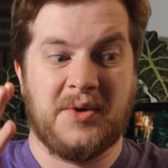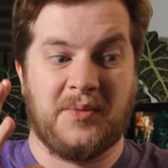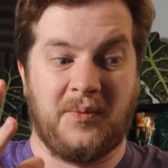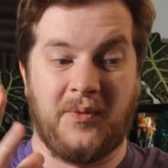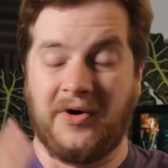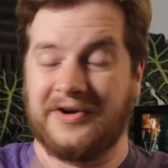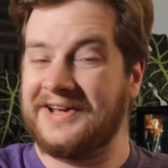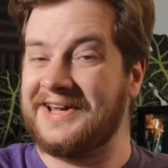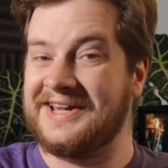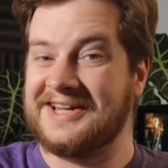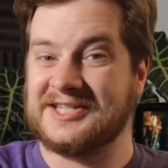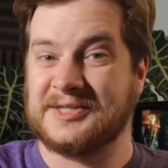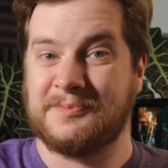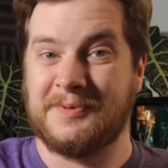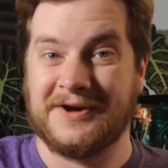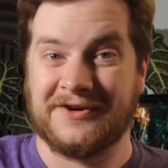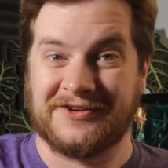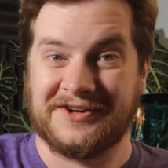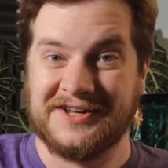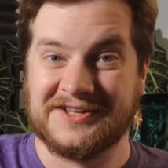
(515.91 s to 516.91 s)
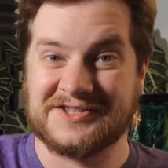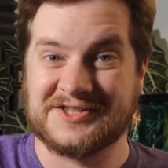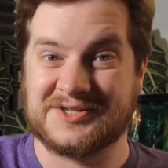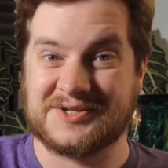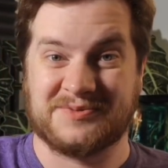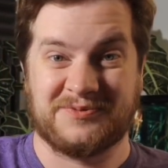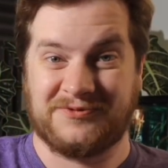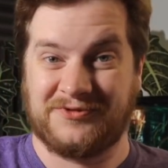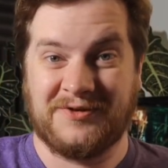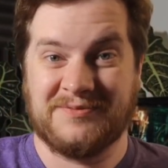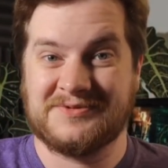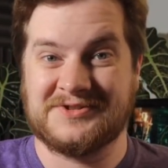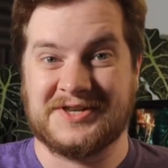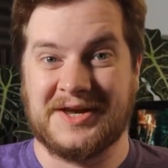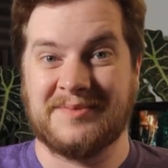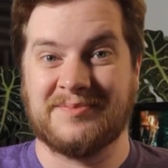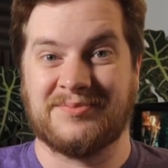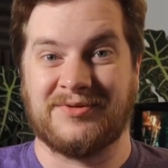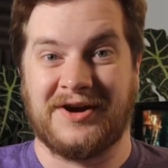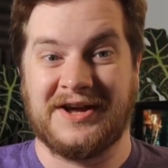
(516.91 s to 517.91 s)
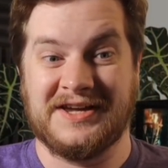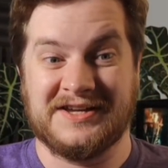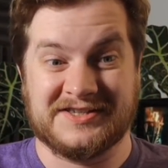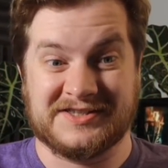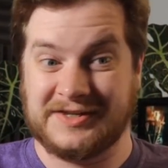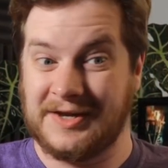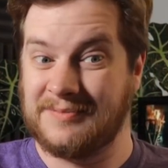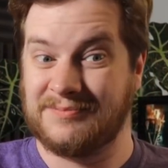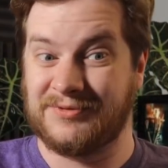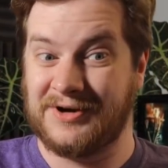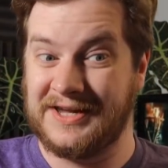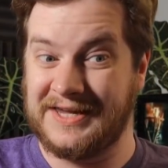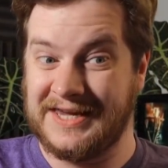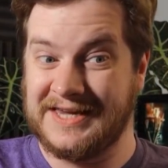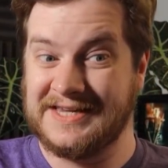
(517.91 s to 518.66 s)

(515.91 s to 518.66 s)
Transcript: what I experienced from Sunbreak, Sunbreak